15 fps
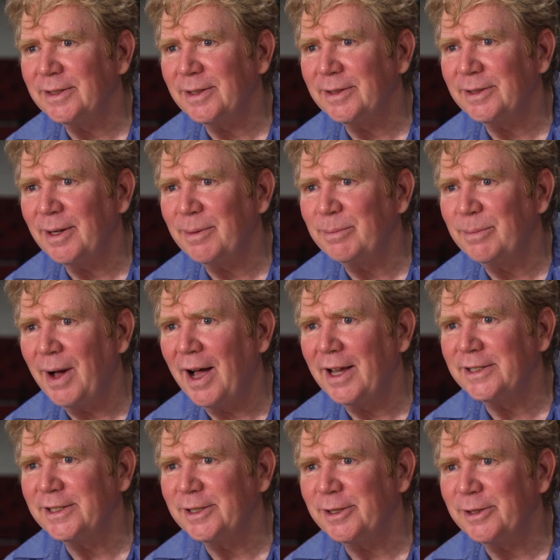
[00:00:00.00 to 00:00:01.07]
Some
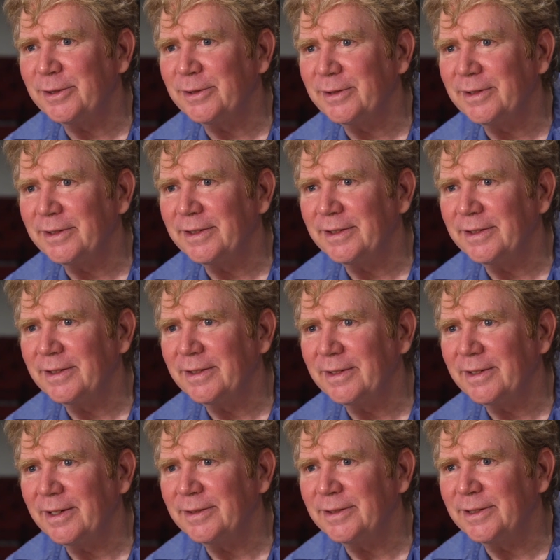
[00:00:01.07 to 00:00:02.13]
monster. Yeah,
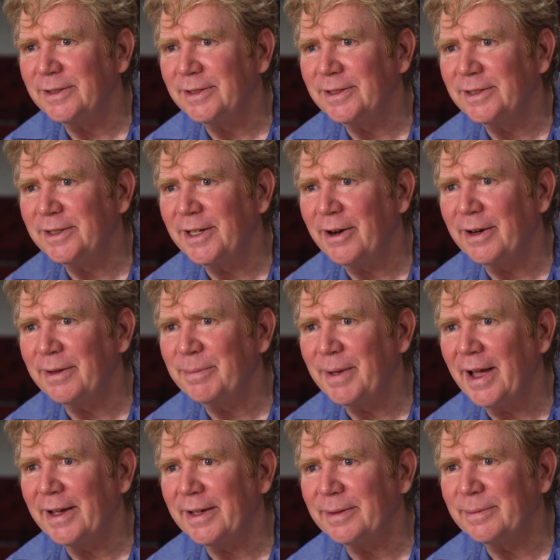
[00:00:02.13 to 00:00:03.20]
yeah, yeah. Staring
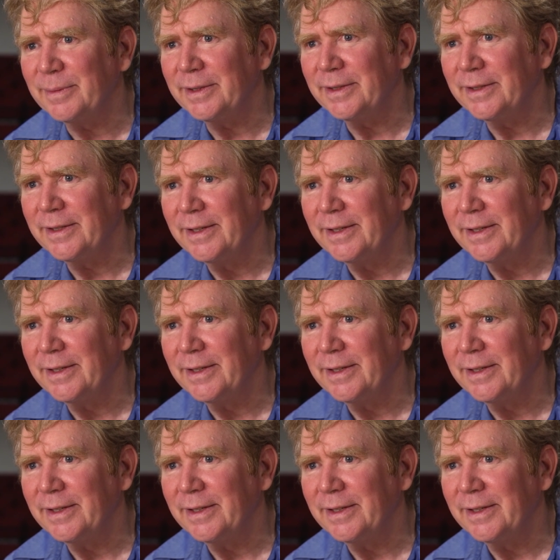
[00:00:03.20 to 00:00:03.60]
back at me.